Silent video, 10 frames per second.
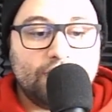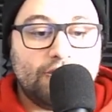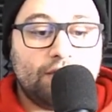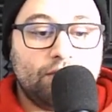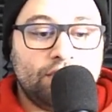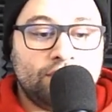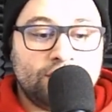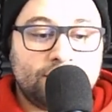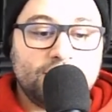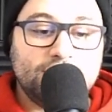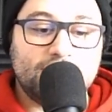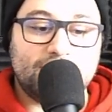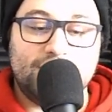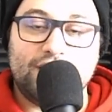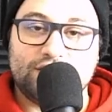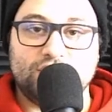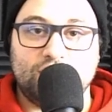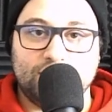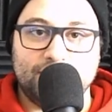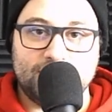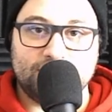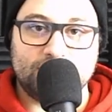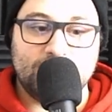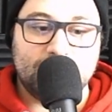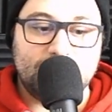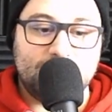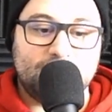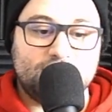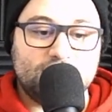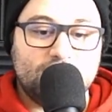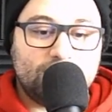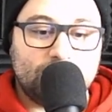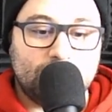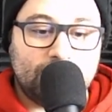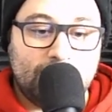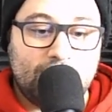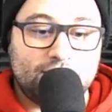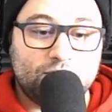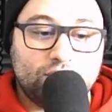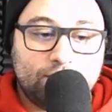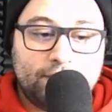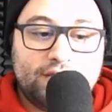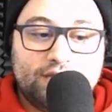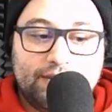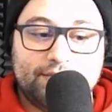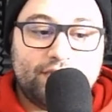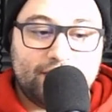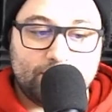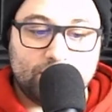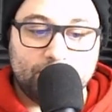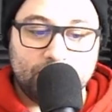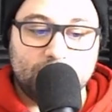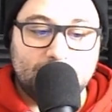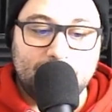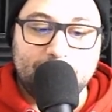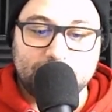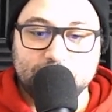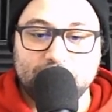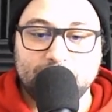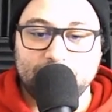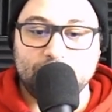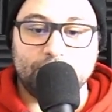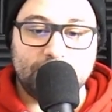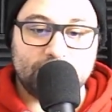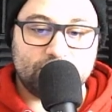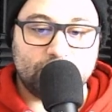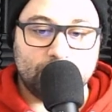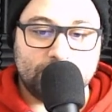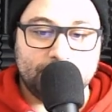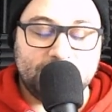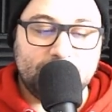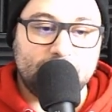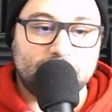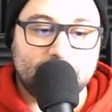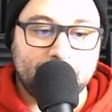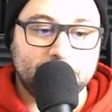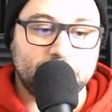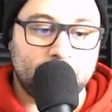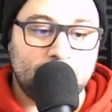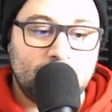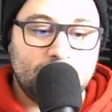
Now, the thing that connects all of this is an admiral by the name of Admiral Byrd, and I mentioned him a few minutes ago at the beginning of this episode.